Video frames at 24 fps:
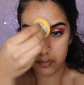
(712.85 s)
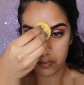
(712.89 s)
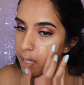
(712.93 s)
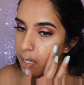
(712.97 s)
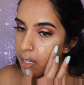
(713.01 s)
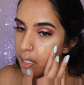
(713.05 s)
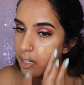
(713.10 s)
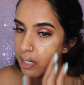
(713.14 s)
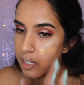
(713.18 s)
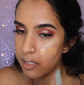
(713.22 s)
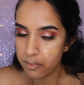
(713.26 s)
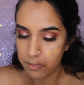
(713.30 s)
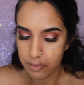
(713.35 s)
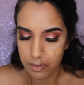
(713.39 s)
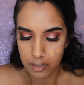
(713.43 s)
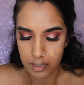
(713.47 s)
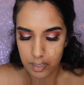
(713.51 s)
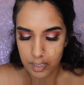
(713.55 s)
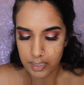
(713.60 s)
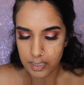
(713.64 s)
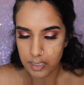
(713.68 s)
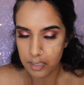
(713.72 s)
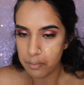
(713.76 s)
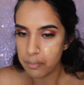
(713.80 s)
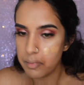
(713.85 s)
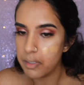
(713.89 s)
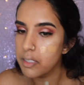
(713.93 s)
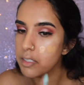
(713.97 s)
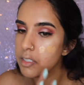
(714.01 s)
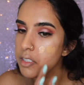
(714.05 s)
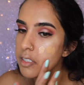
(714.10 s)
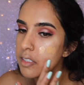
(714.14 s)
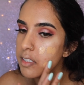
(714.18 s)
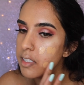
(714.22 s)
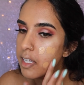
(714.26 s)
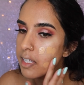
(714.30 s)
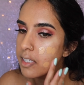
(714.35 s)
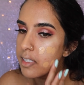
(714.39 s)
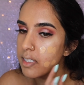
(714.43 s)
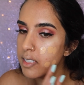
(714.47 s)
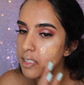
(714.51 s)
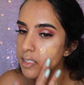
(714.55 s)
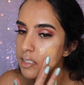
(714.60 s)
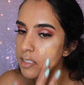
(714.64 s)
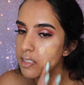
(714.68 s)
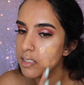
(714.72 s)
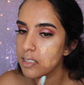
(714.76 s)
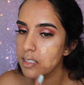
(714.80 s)
And I forgot to mention that
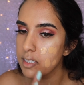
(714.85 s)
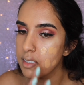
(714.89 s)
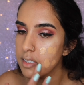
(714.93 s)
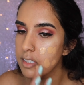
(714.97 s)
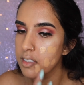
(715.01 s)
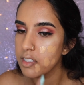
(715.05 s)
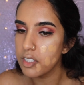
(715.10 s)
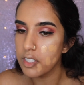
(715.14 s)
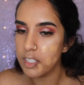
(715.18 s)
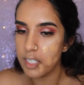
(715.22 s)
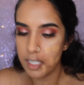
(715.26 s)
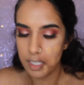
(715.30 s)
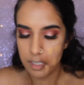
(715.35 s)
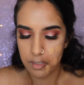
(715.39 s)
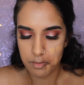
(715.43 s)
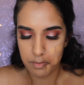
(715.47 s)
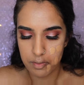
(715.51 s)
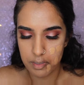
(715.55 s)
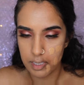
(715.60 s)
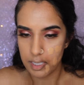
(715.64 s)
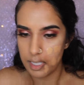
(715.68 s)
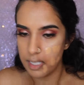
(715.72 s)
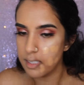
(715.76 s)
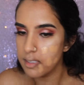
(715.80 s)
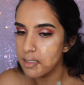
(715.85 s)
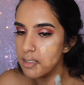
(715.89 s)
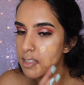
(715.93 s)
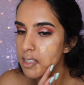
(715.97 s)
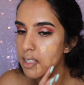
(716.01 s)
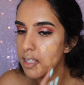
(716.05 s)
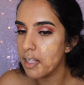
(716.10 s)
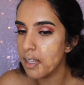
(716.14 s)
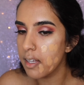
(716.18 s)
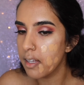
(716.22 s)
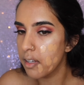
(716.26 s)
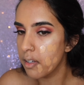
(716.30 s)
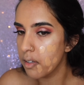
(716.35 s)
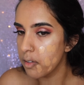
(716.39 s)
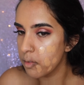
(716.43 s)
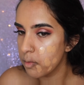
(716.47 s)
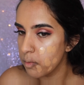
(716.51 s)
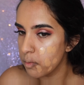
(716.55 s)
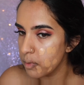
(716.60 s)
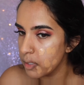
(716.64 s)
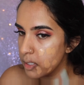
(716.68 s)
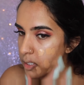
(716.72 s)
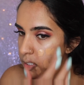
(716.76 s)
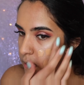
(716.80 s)
this is in the shade Valencia,
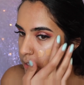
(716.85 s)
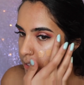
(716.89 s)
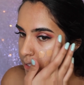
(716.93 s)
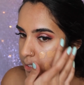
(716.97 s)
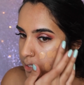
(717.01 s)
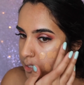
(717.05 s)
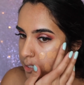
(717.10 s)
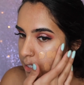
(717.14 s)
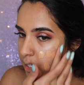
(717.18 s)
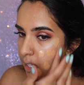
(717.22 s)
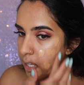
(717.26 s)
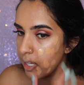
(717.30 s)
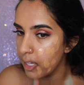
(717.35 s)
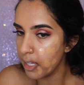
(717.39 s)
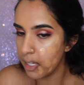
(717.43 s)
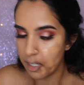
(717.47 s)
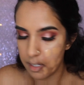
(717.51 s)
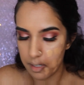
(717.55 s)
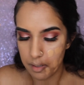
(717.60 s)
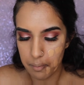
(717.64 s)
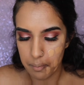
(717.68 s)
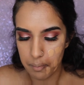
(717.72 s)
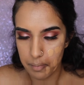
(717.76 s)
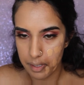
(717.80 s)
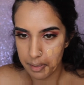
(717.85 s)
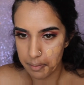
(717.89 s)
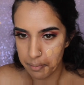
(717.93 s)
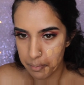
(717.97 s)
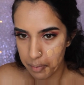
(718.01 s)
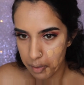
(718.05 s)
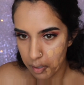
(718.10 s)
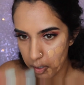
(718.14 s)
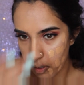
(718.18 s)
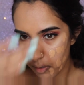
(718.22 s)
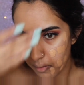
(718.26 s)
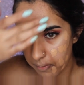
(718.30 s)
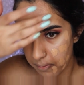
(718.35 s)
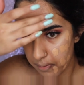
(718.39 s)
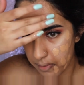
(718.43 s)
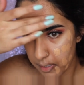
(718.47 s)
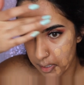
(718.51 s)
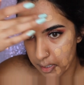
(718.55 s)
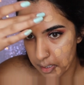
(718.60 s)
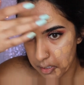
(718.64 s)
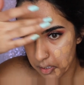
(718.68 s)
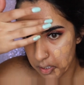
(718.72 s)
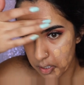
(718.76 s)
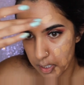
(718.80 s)
which is like my
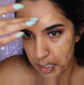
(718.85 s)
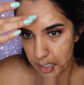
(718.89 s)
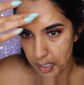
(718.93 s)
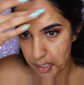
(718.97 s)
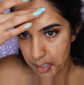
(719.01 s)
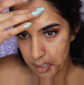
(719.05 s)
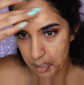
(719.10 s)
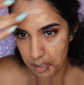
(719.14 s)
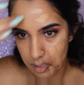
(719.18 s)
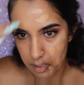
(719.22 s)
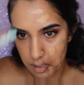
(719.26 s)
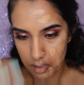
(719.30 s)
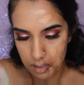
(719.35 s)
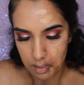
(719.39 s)
perfect shade.